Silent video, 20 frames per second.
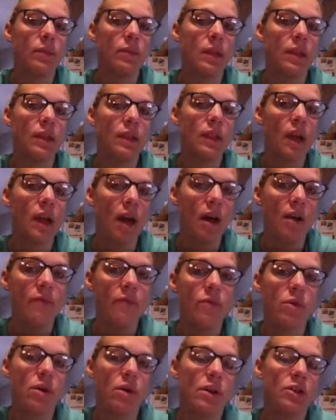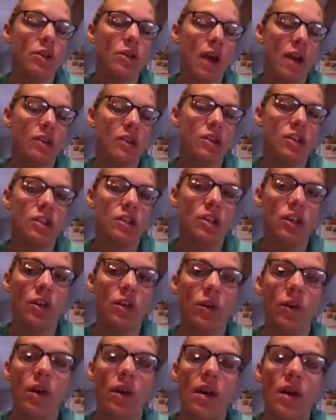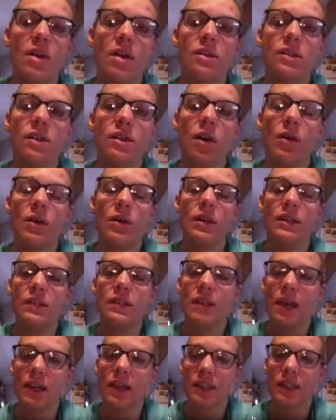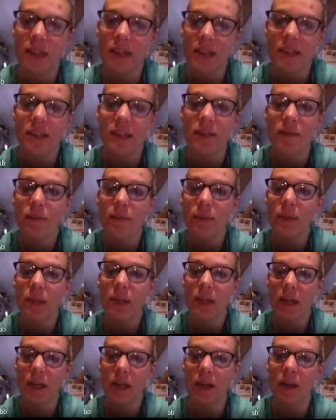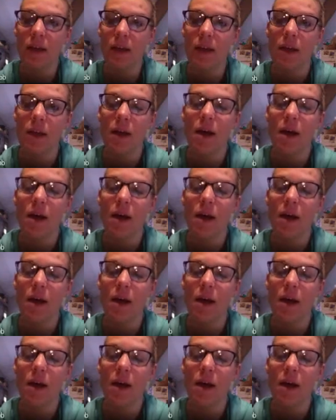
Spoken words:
love or attraction to. So it's excessive bleeding.